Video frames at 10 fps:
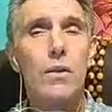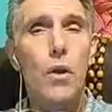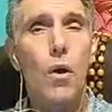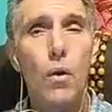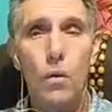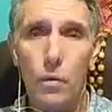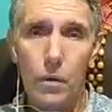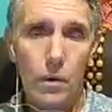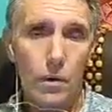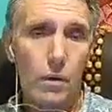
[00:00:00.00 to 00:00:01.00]
So
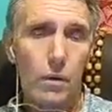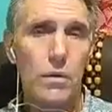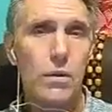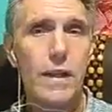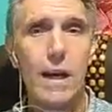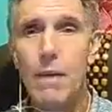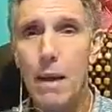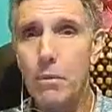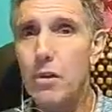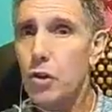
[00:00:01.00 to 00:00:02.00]
same
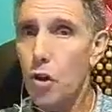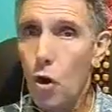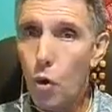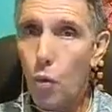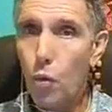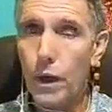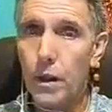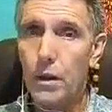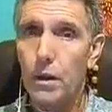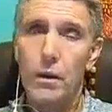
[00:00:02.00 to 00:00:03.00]
happens
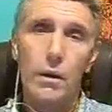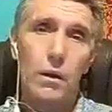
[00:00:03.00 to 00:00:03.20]
with